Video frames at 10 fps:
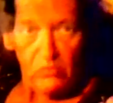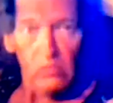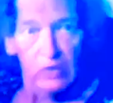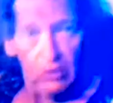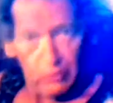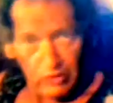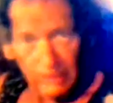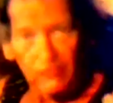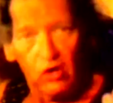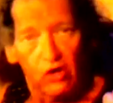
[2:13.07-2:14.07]
help you
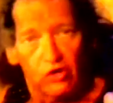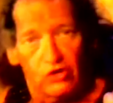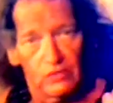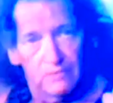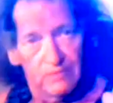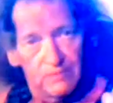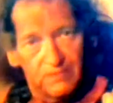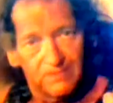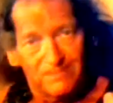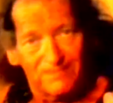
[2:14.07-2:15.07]
live longer.
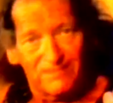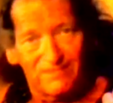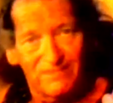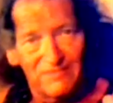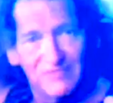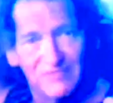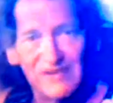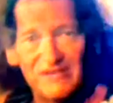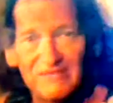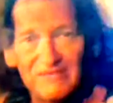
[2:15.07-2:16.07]

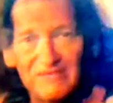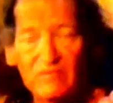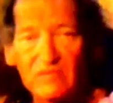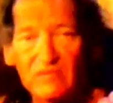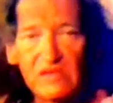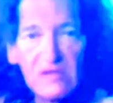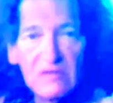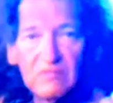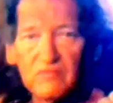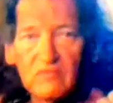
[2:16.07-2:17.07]
Okay?
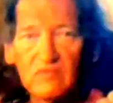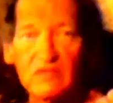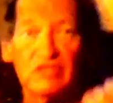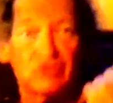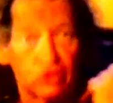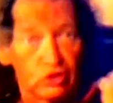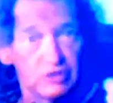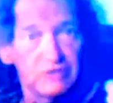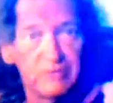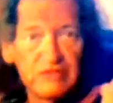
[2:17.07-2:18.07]
It's good
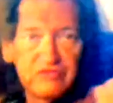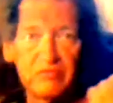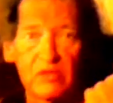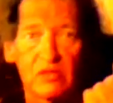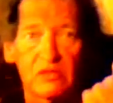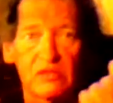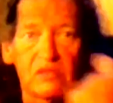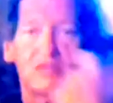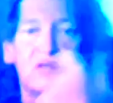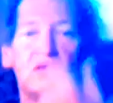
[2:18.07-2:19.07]
to be smart.
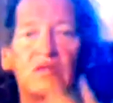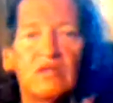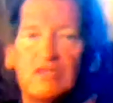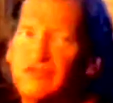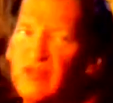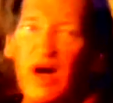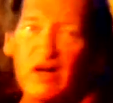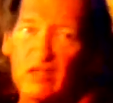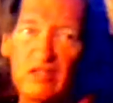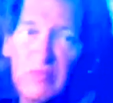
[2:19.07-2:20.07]
It's not
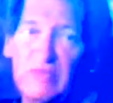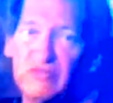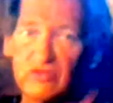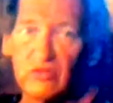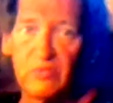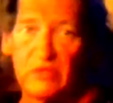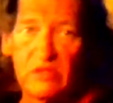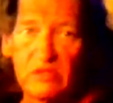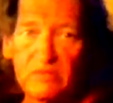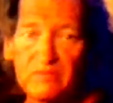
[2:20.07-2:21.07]
good to be stupid.
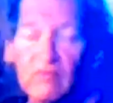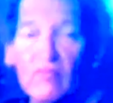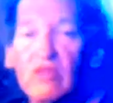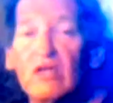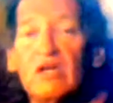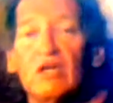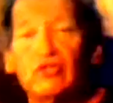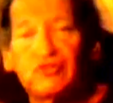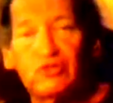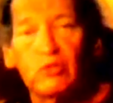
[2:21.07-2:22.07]

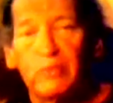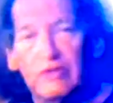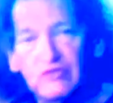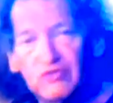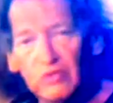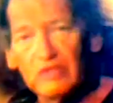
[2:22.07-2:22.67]
Stupid is doing